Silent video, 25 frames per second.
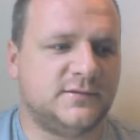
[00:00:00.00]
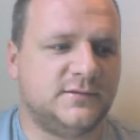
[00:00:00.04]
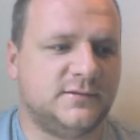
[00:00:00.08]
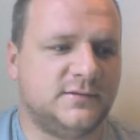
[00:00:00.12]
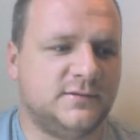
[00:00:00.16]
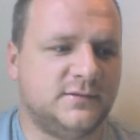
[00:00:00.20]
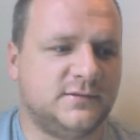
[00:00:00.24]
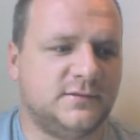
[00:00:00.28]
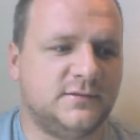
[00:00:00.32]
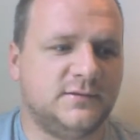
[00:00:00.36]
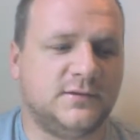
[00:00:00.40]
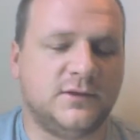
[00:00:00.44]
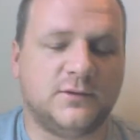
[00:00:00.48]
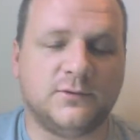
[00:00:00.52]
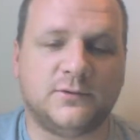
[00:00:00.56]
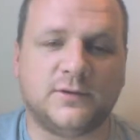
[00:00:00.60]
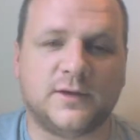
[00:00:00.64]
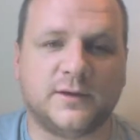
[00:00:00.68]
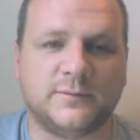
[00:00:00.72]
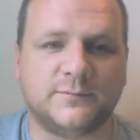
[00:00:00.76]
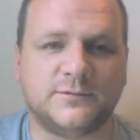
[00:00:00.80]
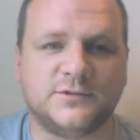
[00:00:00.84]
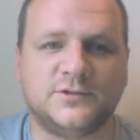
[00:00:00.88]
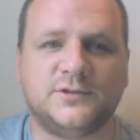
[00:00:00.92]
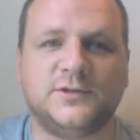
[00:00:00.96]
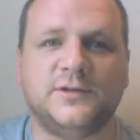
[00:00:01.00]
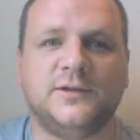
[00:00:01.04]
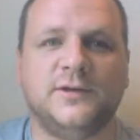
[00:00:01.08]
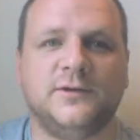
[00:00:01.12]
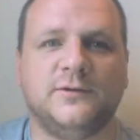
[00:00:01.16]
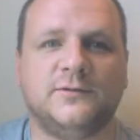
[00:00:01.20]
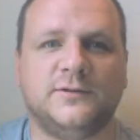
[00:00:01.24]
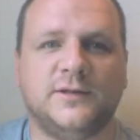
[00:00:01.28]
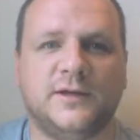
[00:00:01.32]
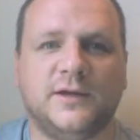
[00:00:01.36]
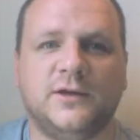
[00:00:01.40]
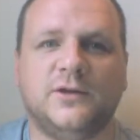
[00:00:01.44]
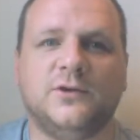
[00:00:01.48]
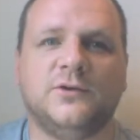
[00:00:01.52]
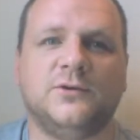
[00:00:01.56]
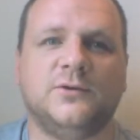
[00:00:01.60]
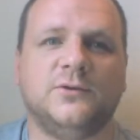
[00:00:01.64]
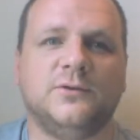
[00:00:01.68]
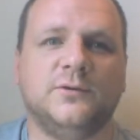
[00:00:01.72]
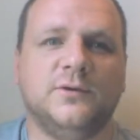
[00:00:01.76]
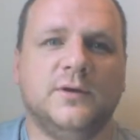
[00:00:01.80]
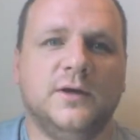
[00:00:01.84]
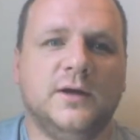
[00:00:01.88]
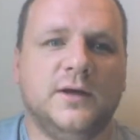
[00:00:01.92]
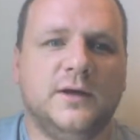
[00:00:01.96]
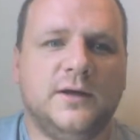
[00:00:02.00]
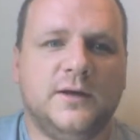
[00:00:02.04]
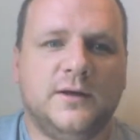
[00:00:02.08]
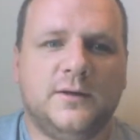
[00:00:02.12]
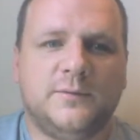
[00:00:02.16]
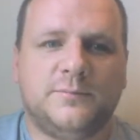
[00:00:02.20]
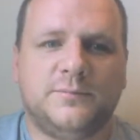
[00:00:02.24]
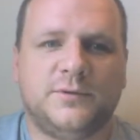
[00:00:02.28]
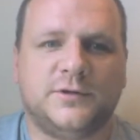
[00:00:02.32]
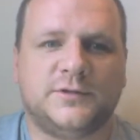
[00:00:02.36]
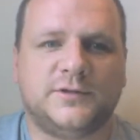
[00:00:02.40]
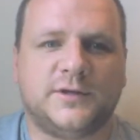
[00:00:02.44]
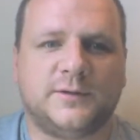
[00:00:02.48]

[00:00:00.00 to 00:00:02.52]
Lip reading: newcomers to uni who put